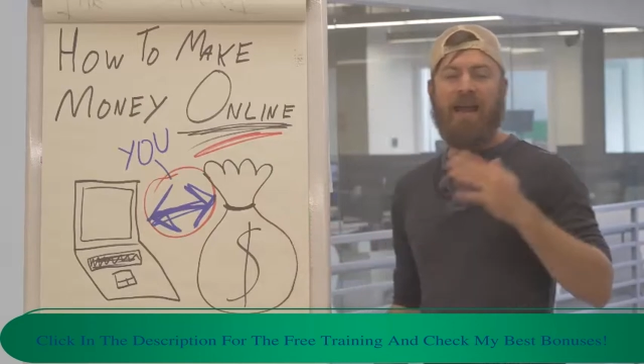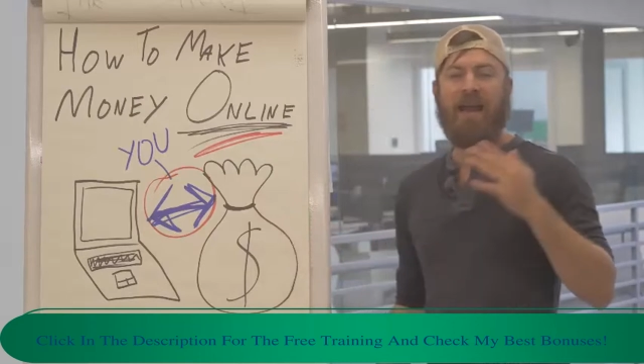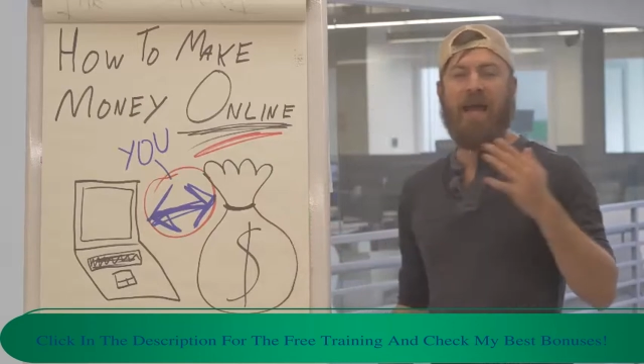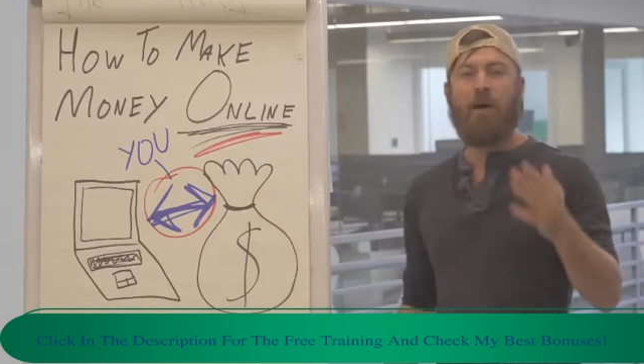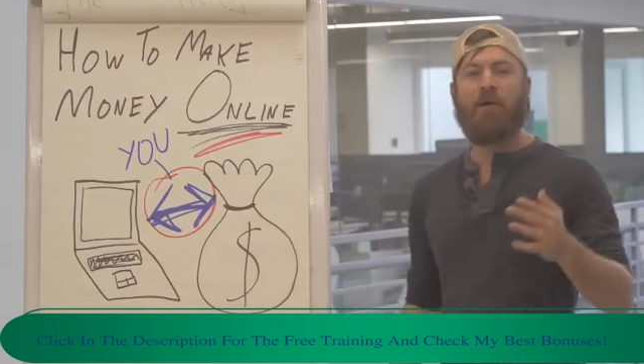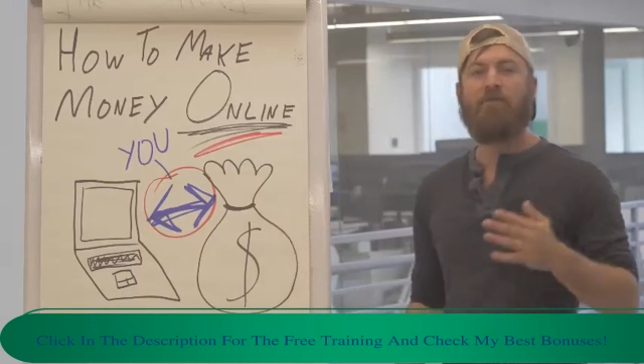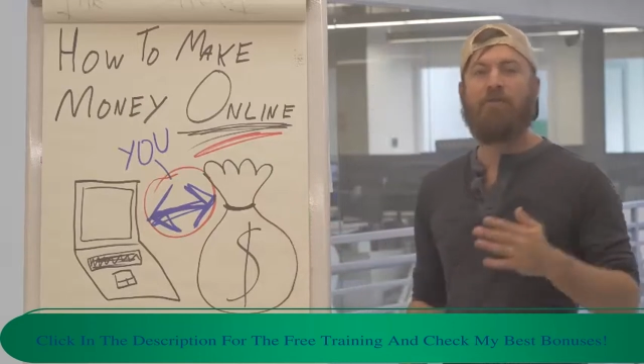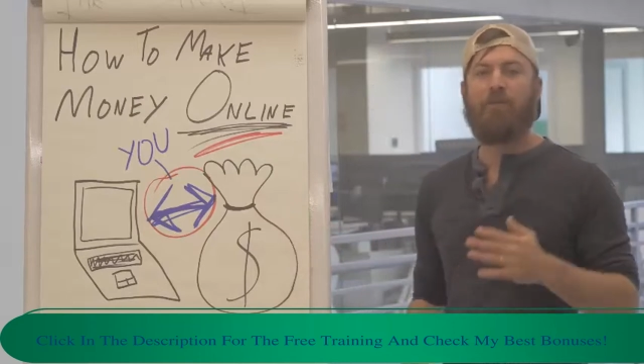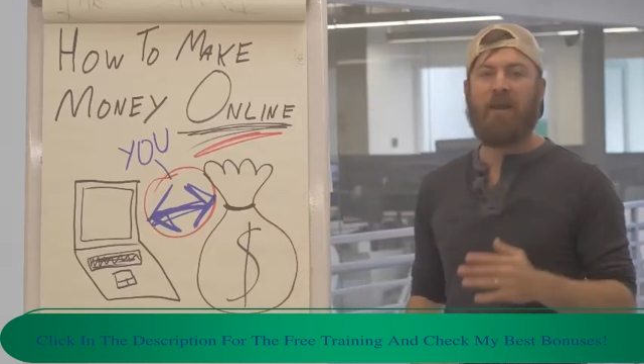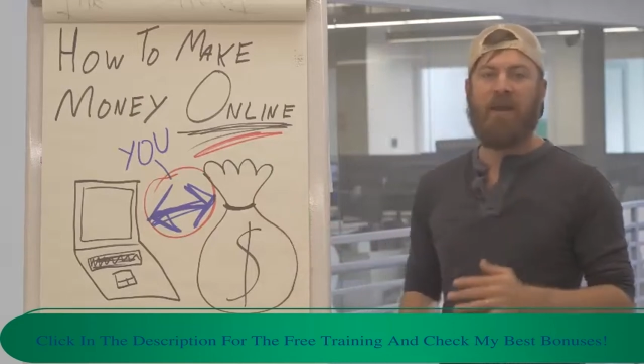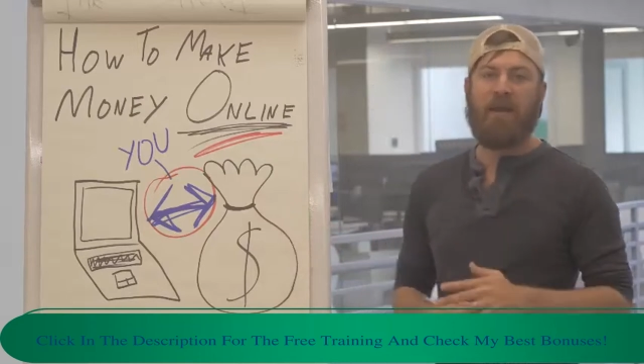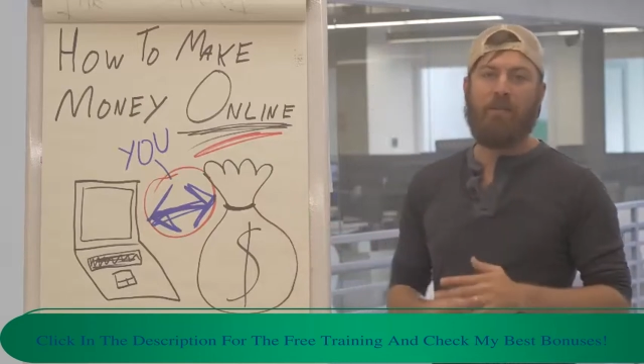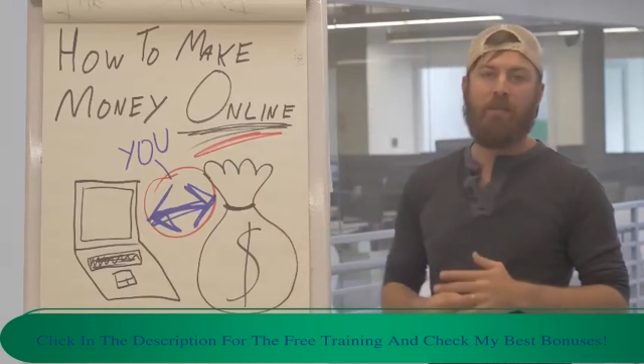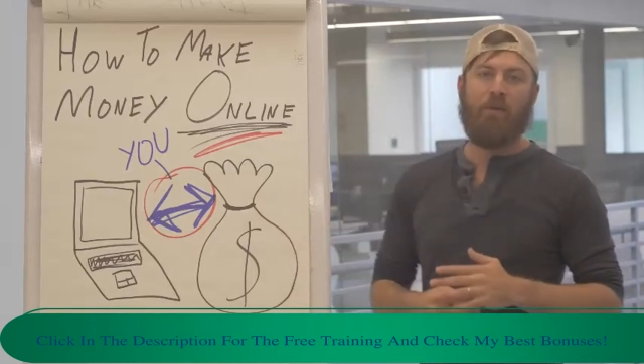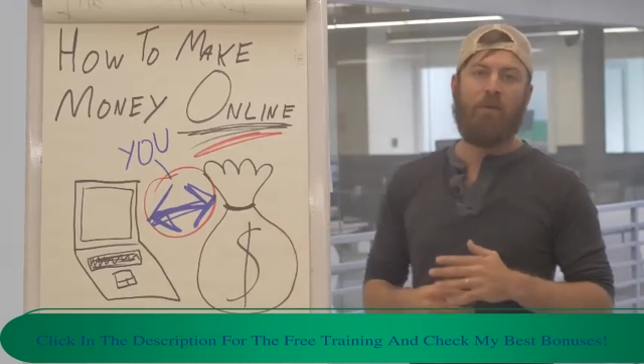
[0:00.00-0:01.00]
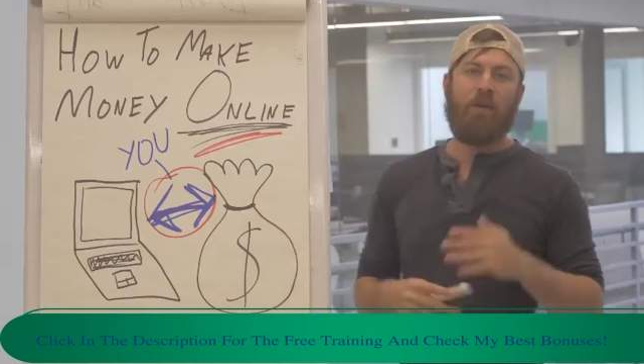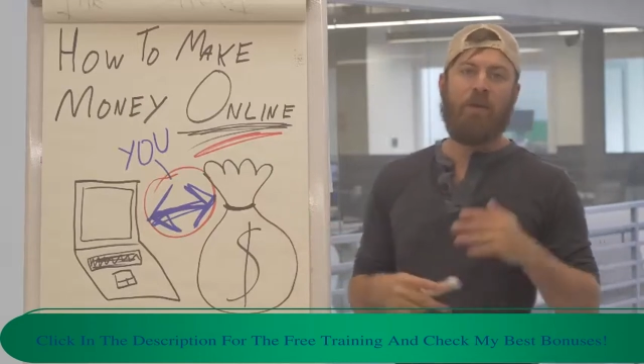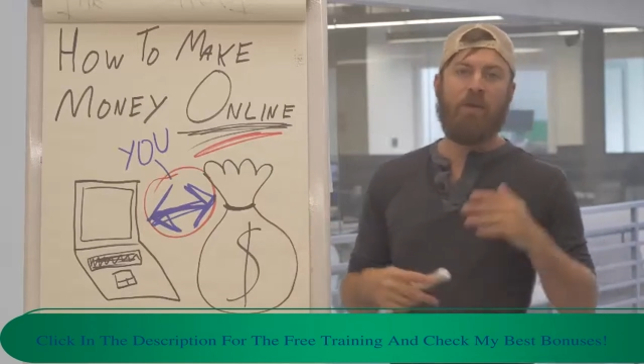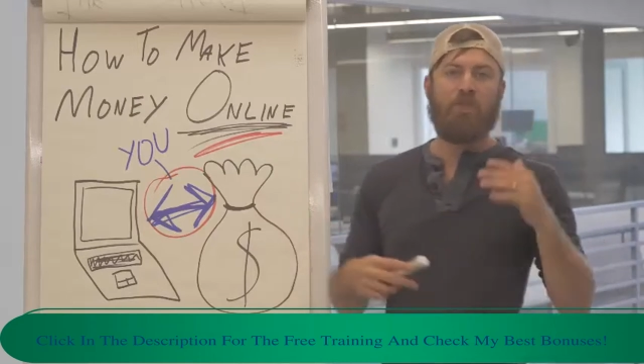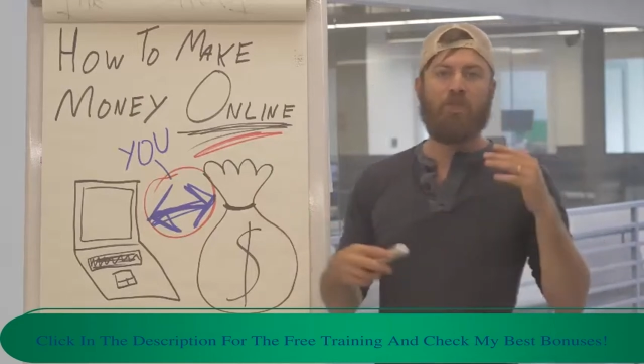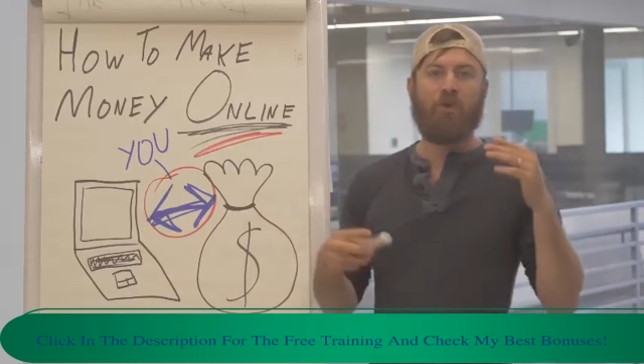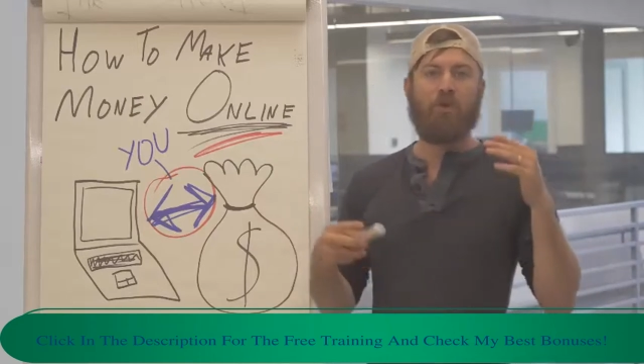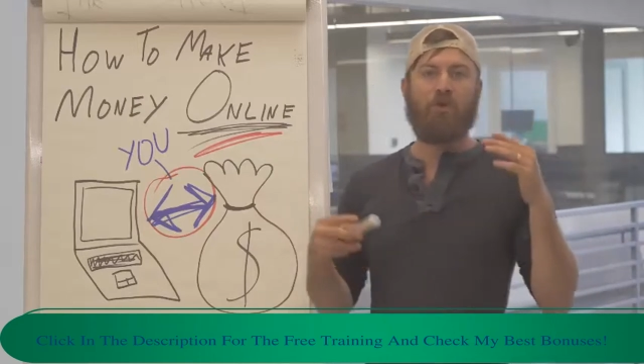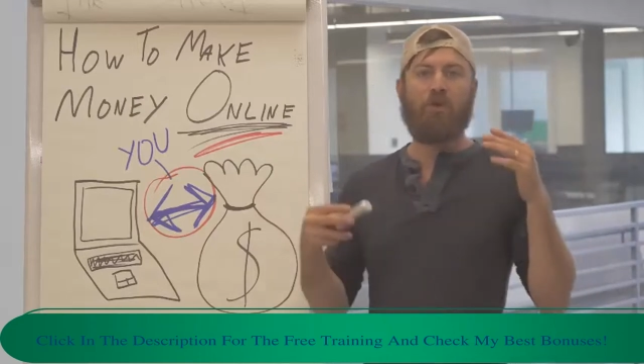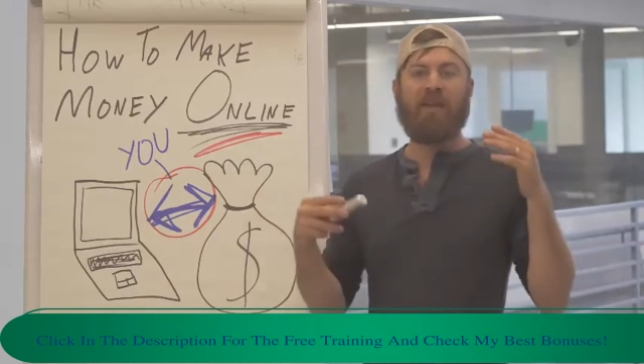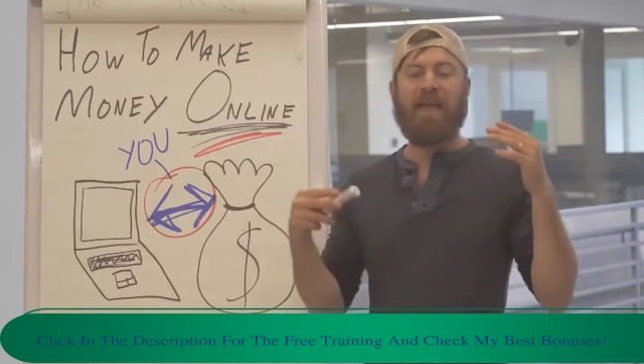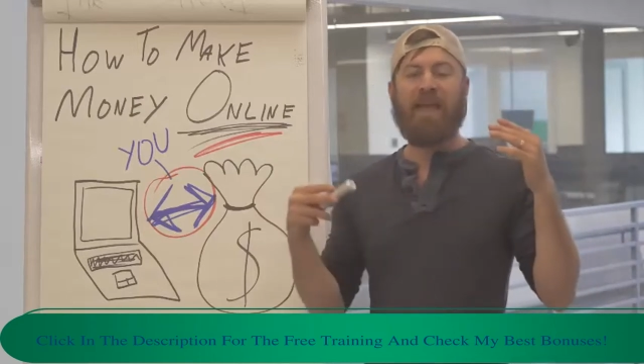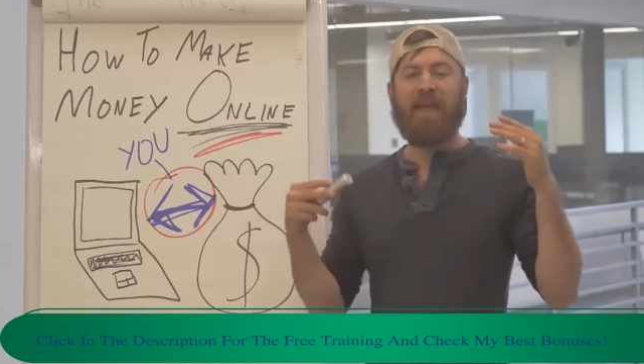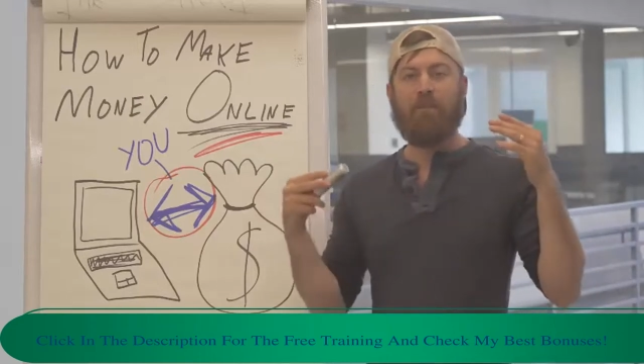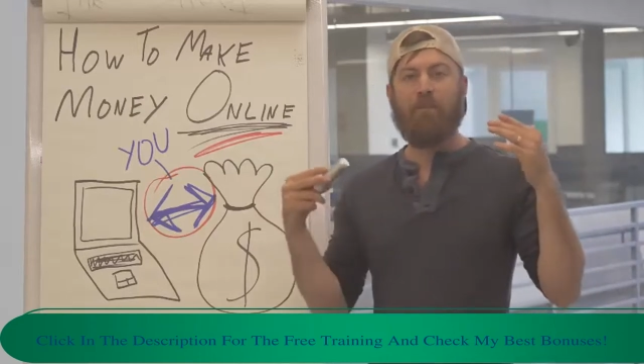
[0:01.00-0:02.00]
and how I've been able to
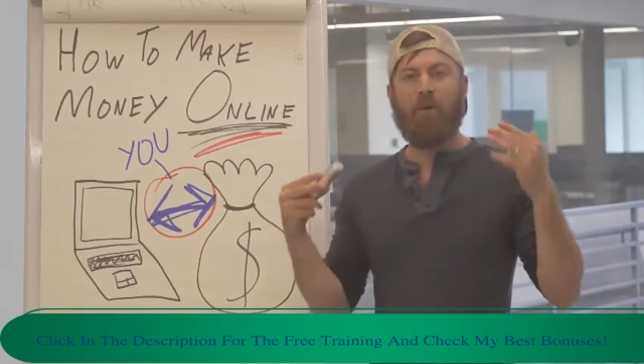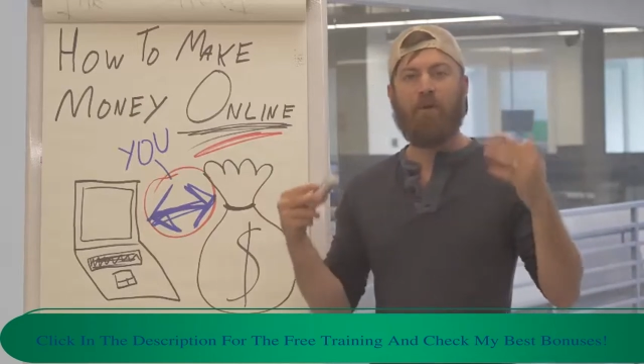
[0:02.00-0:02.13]
create